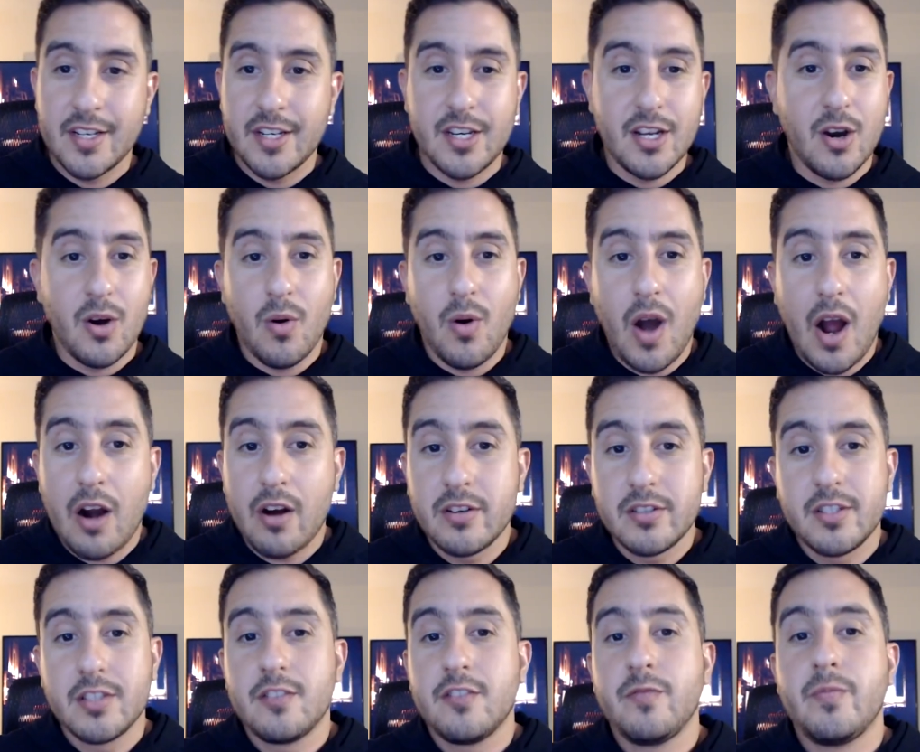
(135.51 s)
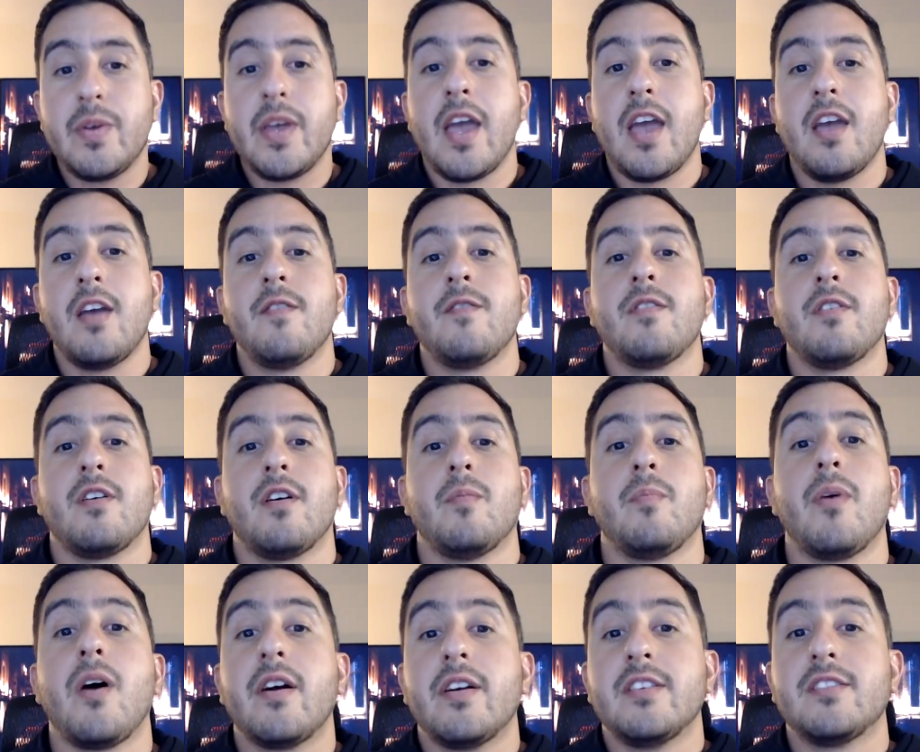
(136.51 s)
our addictive behavior our
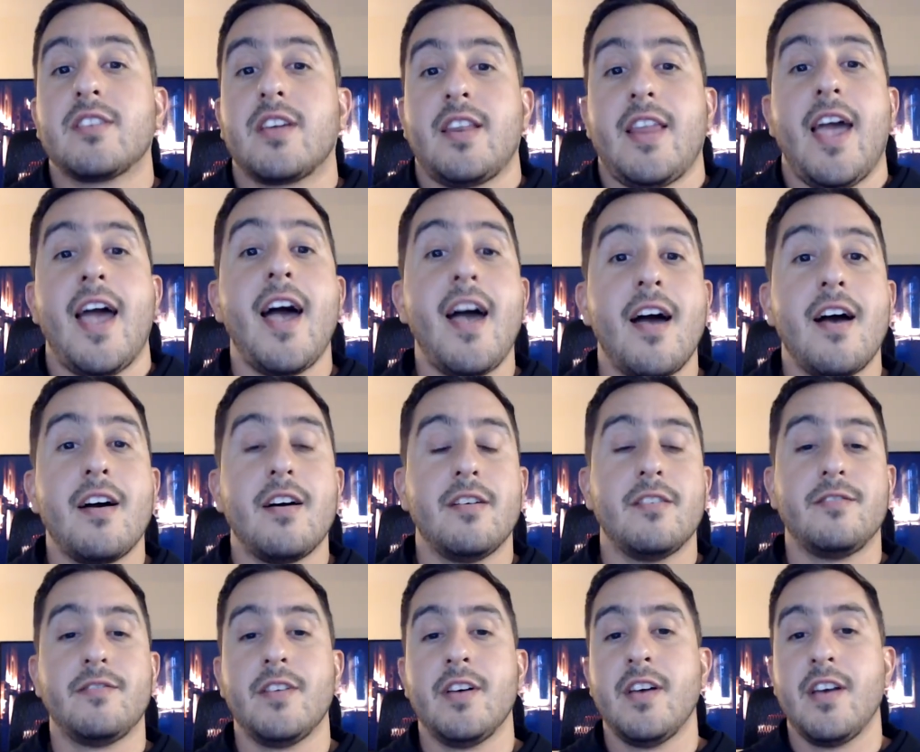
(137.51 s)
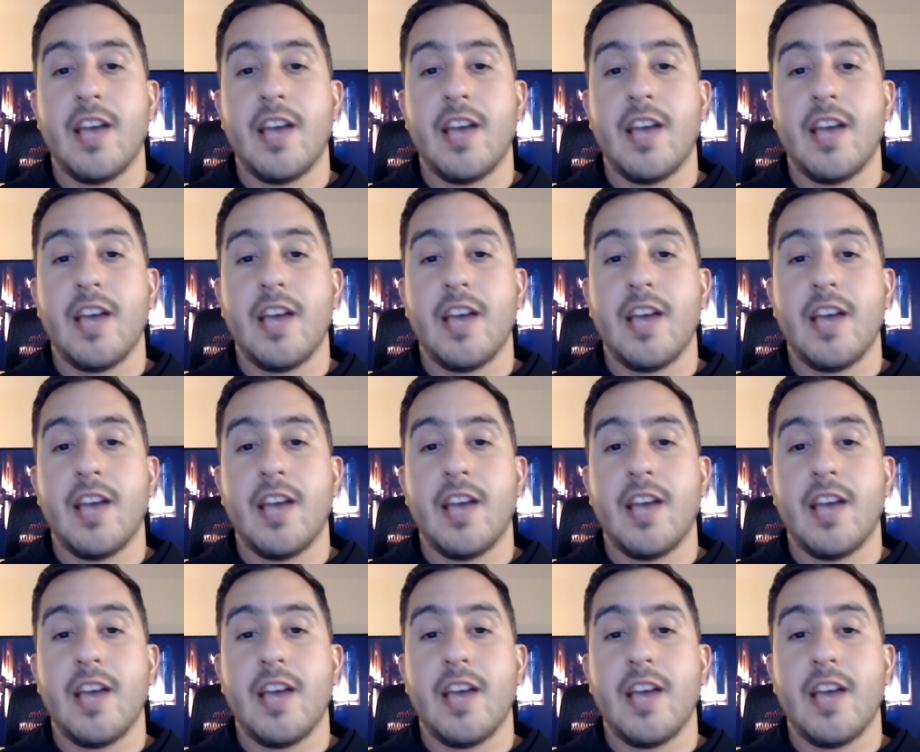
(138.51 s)
bodies can have,